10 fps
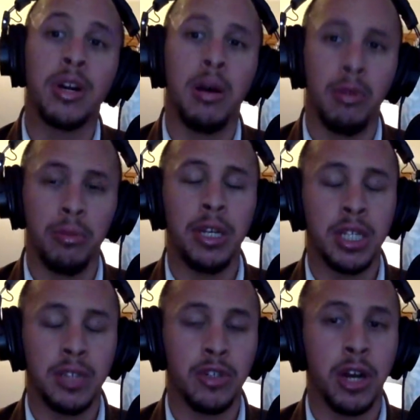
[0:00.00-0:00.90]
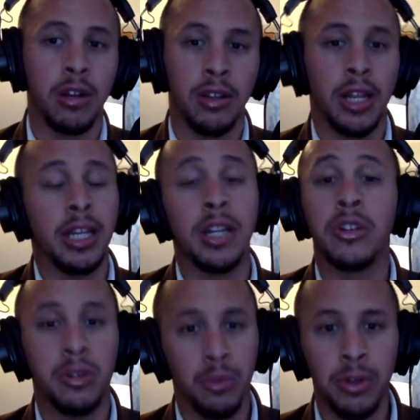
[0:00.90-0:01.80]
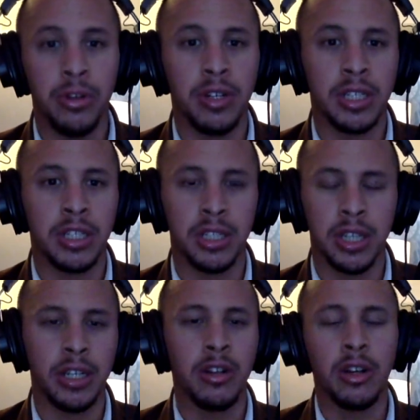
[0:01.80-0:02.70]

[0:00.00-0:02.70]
a couple of pieces of chocolate like into the wilderness, just like,